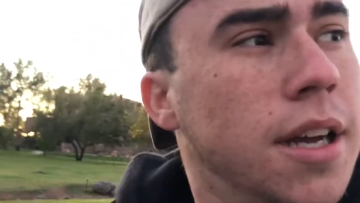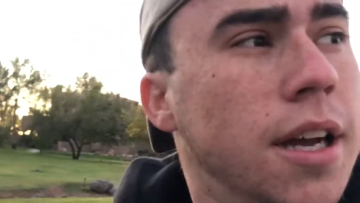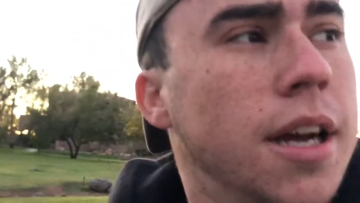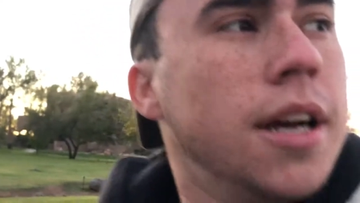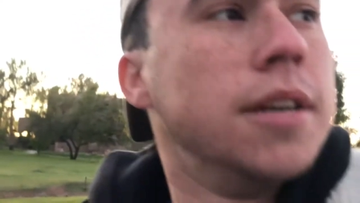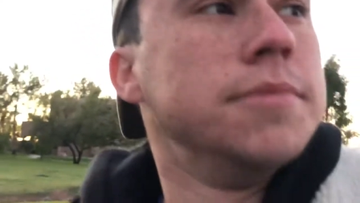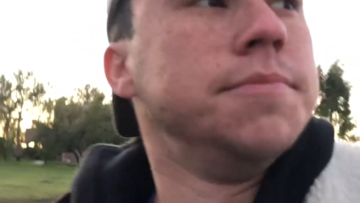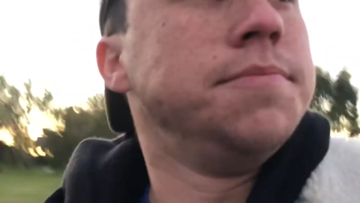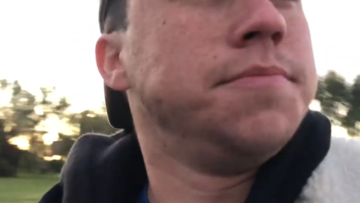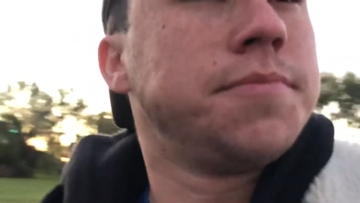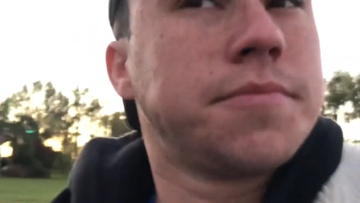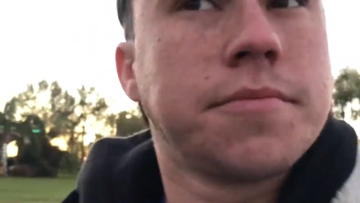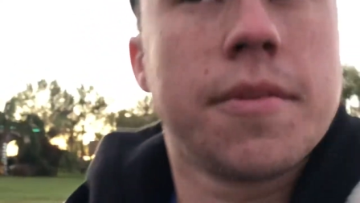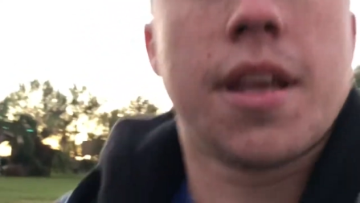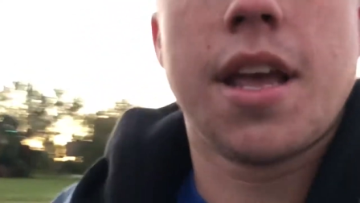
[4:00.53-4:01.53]
Um,
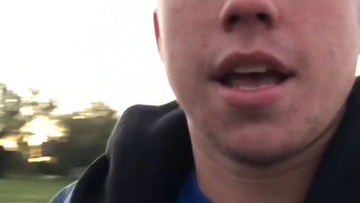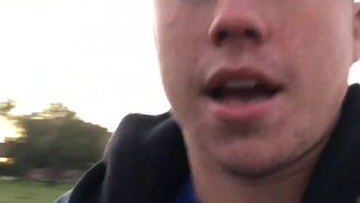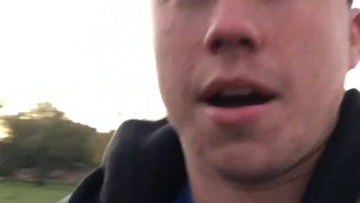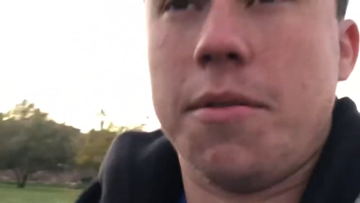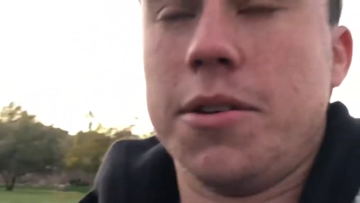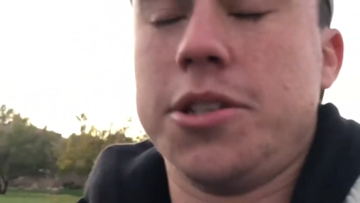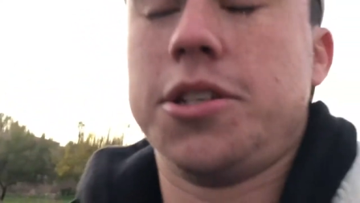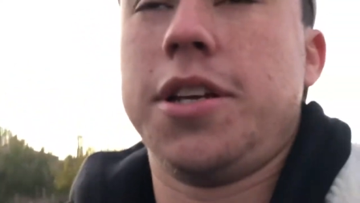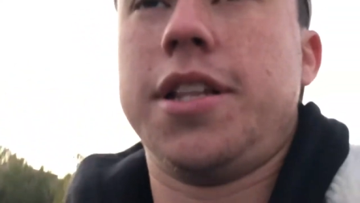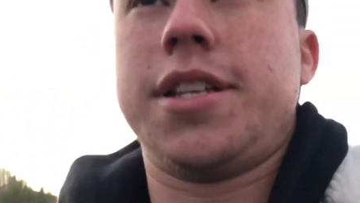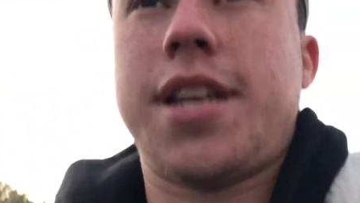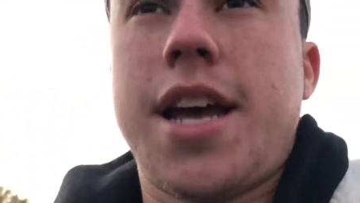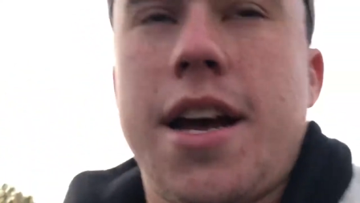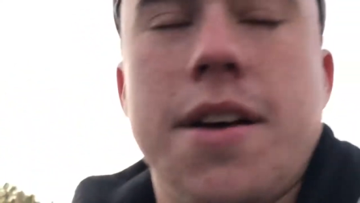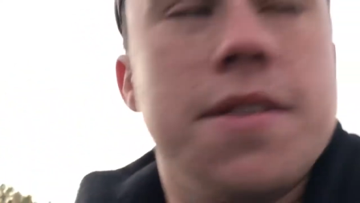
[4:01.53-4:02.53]
I want to show you
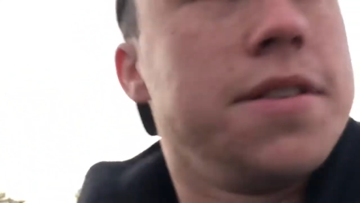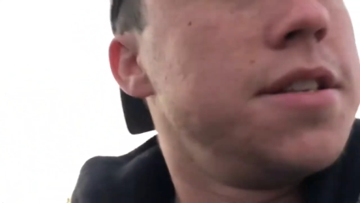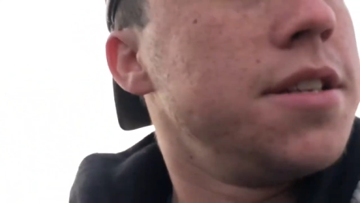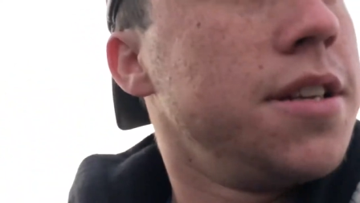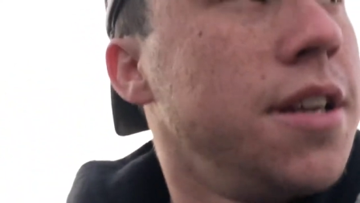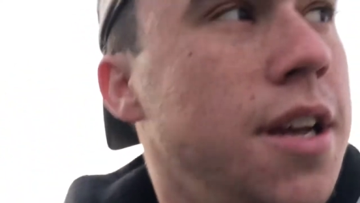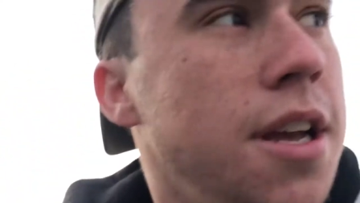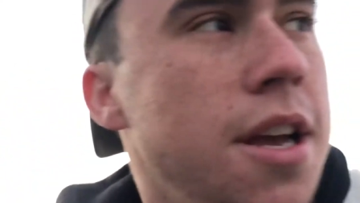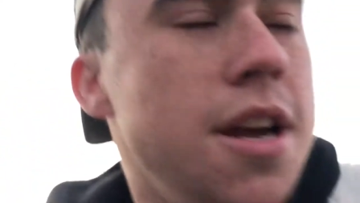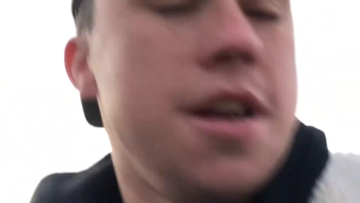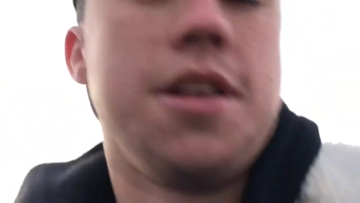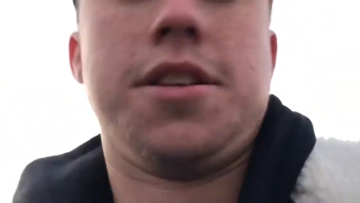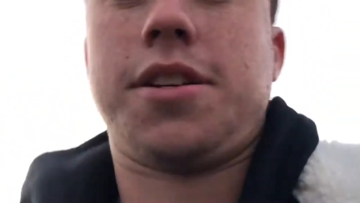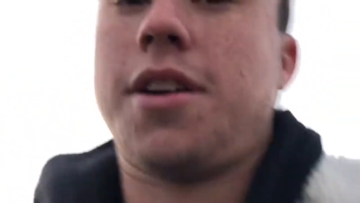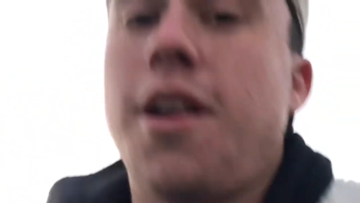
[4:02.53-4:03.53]
this house.
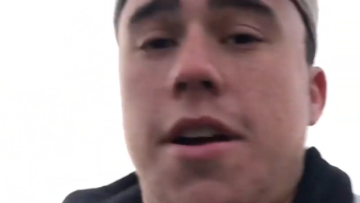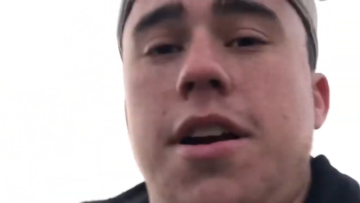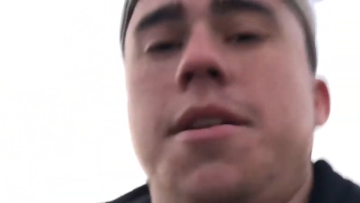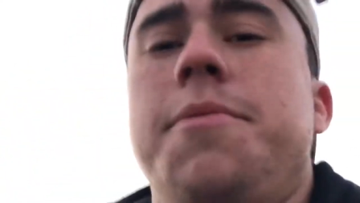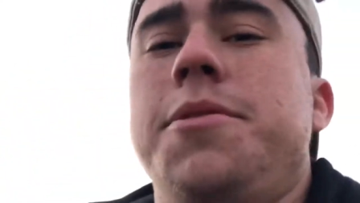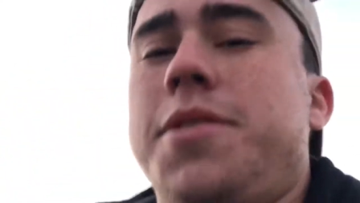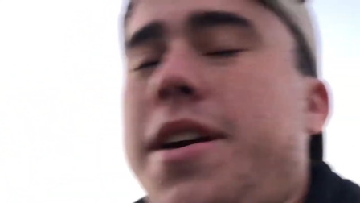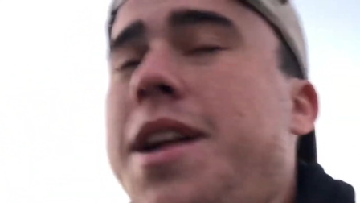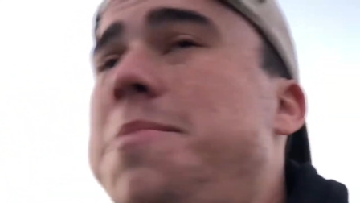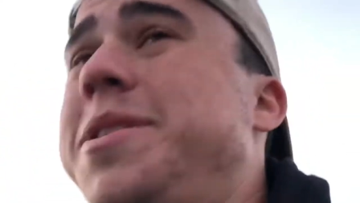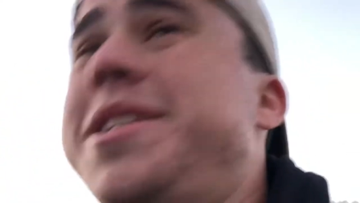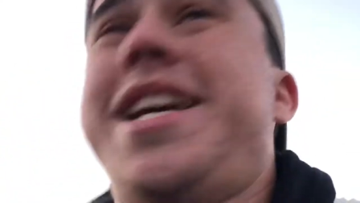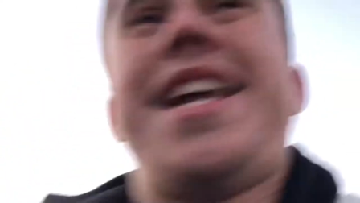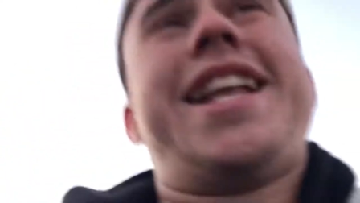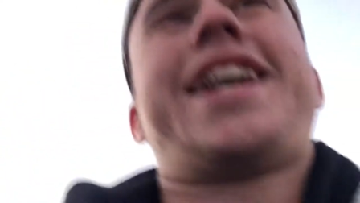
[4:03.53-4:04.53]
There's a car coming, so I got to
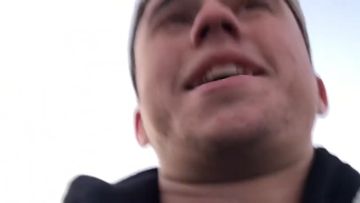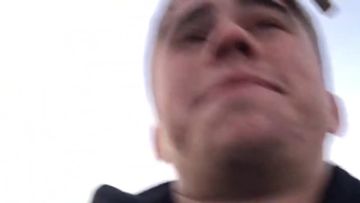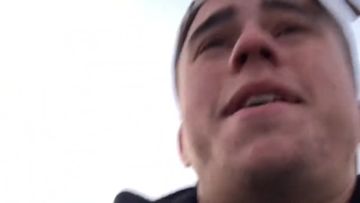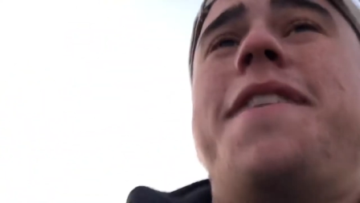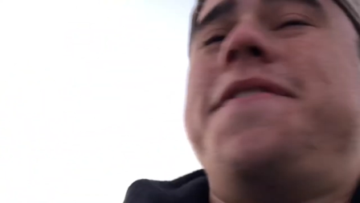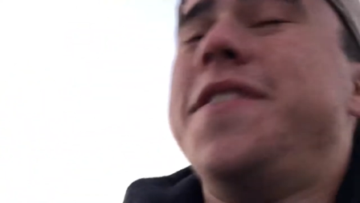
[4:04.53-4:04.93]
pretend like I'm not